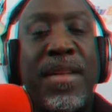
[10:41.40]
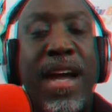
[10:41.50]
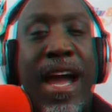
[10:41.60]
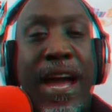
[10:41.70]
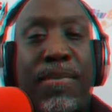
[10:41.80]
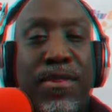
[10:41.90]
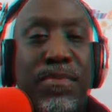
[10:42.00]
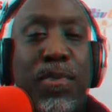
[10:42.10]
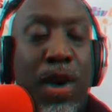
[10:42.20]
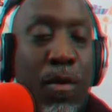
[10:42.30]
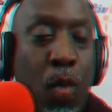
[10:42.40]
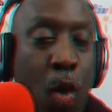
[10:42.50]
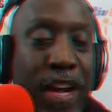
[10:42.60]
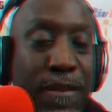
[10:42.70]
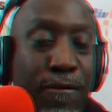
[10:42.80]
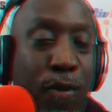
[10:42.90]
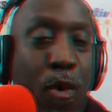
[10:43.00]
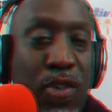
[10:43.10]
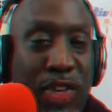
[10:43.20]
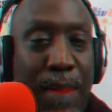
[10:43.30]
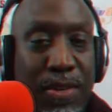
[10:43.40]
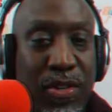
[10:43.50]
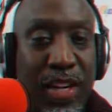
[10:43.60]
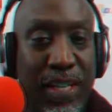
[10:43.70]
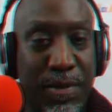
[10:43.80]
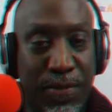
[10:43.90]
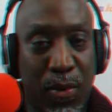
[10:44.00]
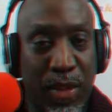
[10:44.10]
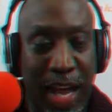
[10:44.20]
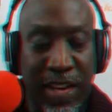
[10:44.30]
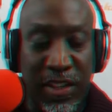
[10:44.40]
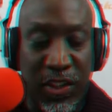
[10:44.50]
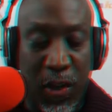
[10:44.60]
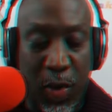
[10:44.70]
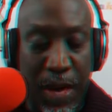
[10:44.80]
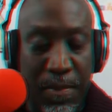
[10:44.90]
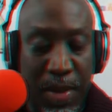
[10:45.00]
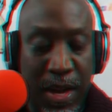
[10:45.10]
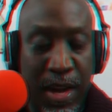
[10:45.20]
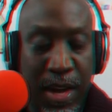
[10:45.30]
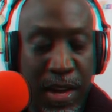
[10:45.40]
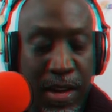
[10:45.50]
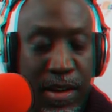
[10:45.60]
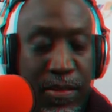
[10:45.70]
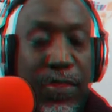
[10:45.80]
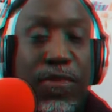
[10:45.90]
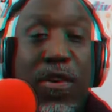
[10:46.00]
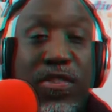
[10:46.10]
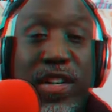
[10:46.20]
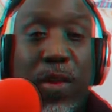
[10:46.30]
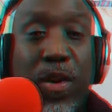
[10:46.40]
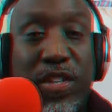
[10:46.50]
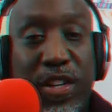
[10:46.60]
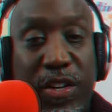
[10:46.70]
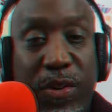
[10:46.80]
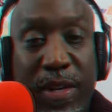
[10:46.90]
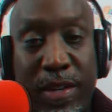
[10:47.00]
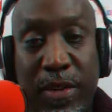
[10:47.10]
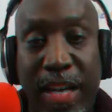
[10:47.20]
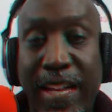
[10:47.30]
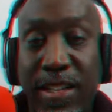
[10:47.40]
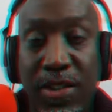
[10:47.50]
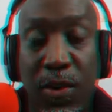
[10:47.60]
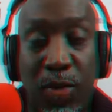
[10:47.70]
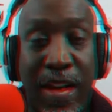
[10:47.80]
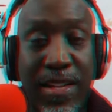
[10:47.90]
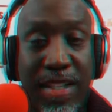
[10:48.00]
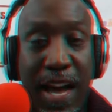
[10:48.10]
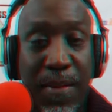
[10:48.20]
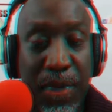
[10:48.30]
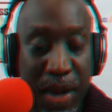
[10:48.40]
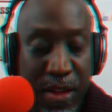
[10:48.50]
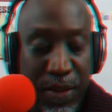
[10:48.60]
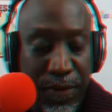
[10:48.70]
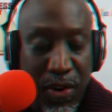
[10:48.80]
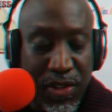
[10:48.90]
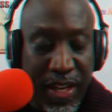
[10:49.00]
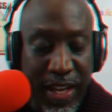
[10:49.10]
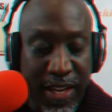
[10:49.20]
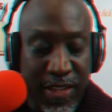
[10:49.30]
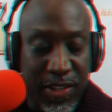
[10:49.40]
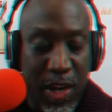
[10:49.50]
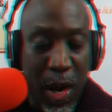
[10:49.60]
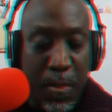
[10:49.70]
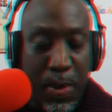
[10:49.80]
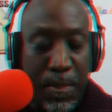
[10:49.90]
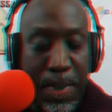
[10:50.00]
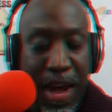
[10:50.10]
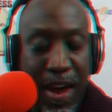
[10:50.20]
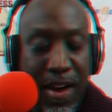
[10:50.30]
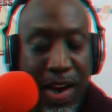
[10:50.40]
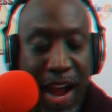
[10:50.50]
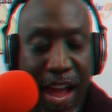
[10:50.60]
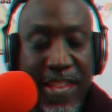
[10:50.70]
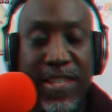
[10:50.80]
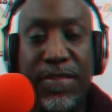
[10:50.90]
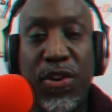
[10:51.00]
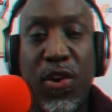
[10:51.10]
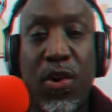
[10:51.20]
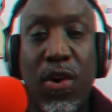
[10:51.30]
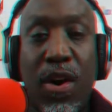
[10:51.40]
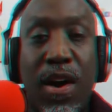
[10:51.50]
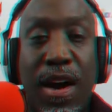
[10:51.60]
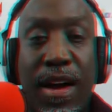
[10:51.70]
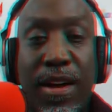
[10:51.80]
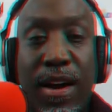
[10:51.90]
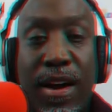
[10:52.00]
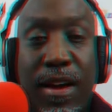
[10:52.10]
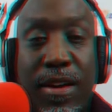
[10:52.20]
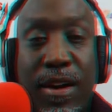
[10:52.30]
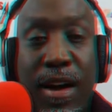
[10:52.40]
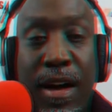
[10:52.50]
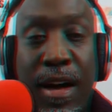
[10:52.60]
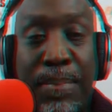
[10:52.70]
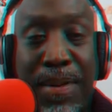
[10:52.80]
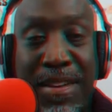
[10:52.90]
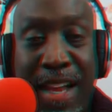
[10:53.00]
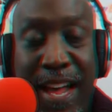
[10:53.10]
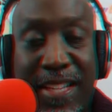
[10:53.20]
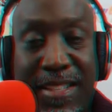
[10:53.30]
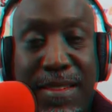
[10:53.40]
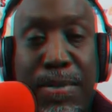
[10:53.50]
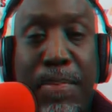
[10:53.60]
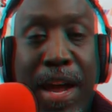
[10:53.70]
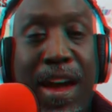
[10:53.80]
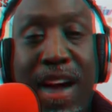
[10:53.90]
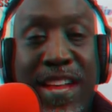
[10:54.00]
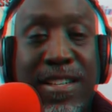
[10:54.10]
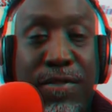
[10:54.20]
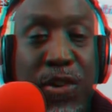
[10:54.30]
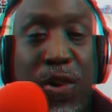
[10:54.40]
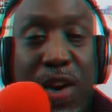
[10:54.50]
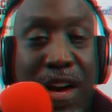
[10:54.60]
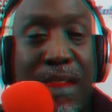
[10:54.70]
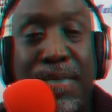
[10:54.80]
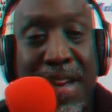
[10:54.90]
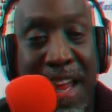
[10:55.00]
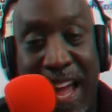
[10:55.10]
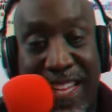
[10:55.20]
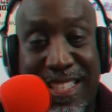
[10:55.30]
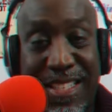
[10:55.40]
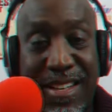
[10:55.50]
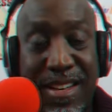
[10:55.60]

and working for those opportunities before they actually show up. The first thing I want you to do, and you take this note, write this down. The first thing is prepare as if you're up next. Prepare as if you're up next.